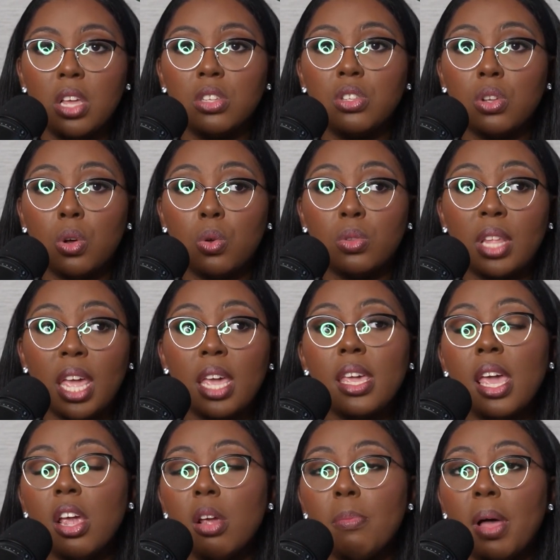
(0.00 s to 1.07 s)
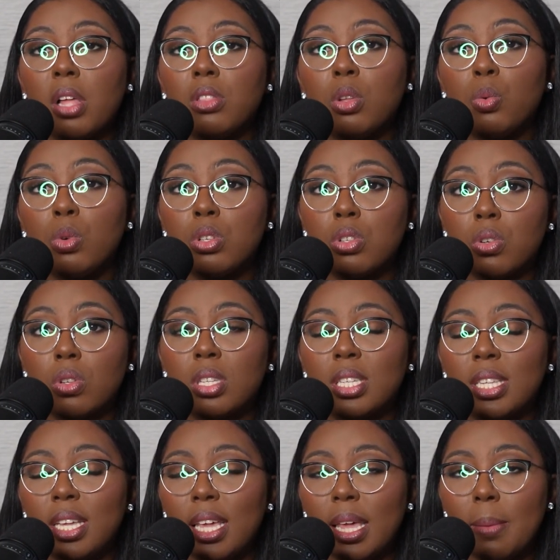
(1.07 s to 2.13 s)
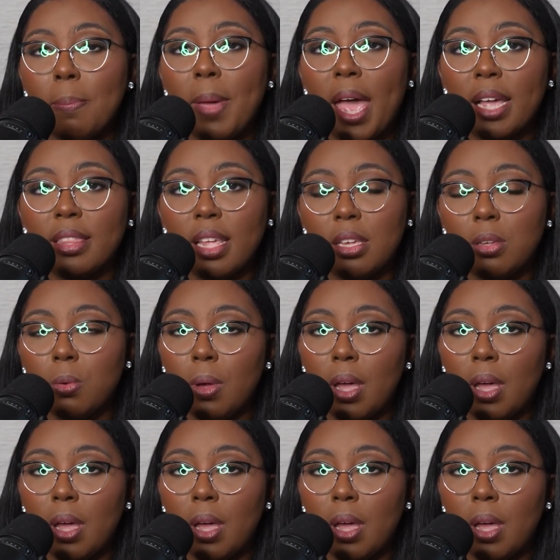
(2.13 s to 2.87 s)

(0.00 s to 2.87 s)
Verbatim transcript: So they care about the results and the impact that you